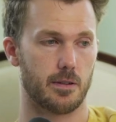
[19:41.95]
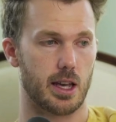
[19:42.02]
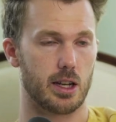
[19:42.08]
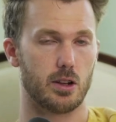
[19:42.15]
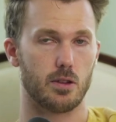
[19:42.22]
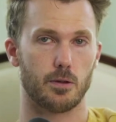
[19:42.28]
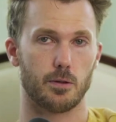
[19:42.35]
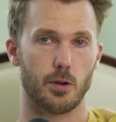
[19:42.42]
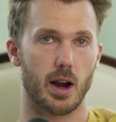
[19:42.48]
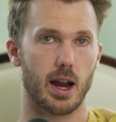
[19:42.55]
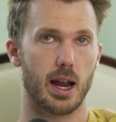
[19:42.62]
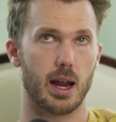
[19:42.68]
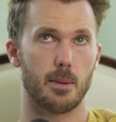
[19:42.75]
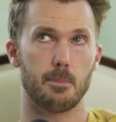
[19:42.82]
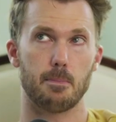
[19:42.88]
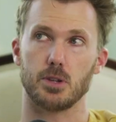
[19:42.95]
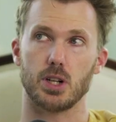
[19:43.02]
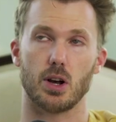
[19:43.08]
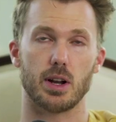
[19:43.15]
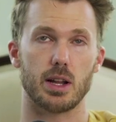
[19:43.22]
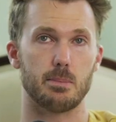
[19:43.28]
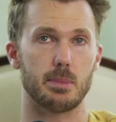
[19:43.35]
Can you frame, you
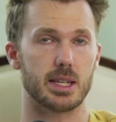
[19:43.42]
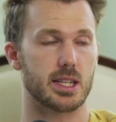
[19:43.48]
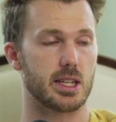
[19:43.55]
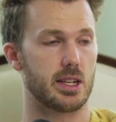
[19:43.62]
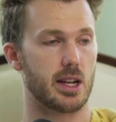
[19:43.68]
know, any missing